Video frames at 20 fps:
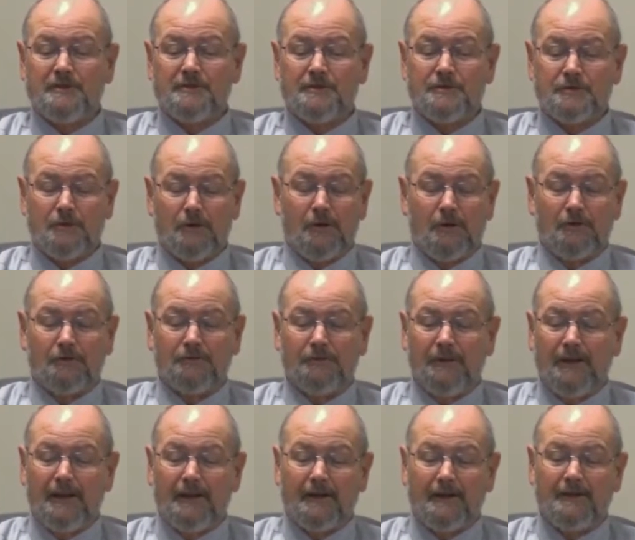the strong
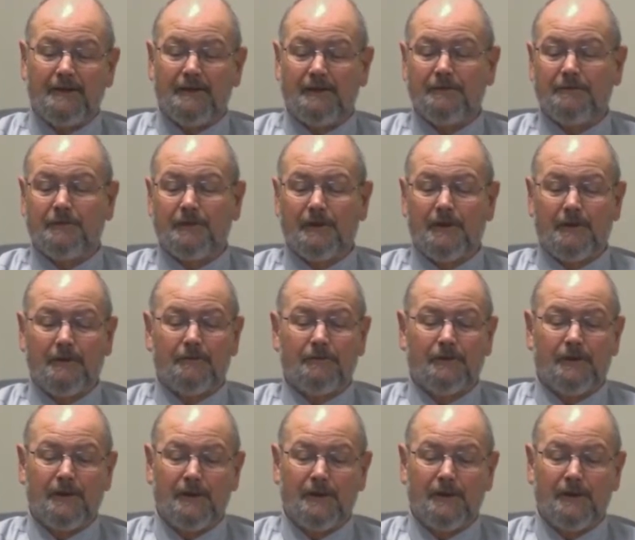negative of